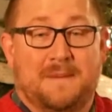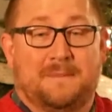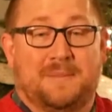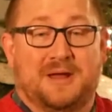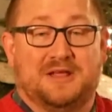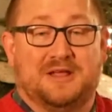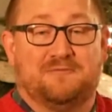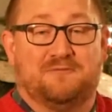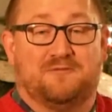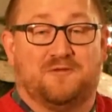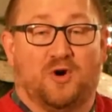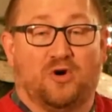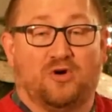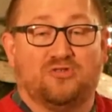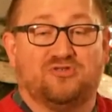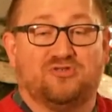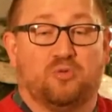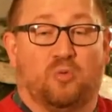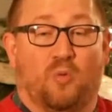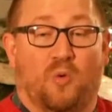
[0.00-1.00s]
But in
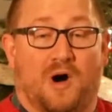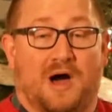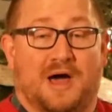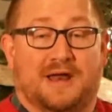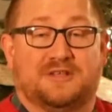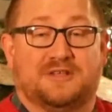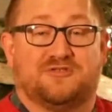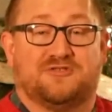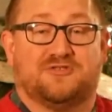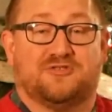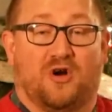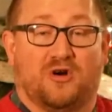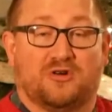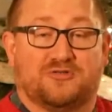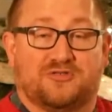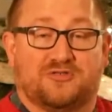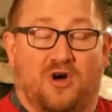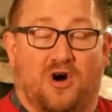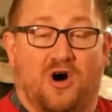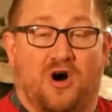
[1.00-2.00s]
verse 1, it
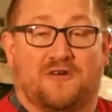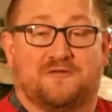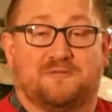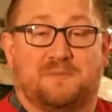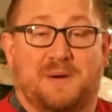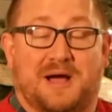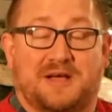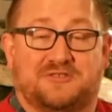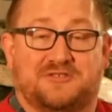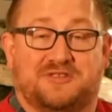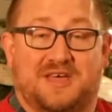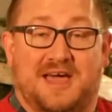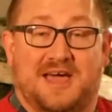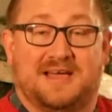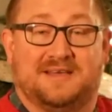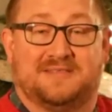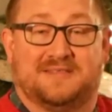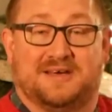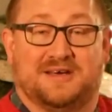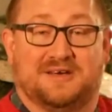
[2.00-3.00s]
starts off by
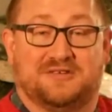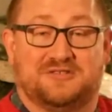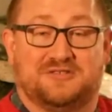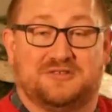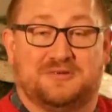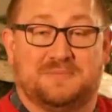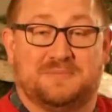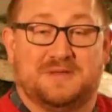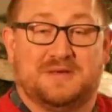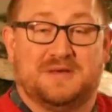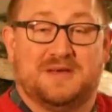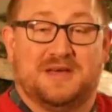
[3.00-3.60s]
saying this.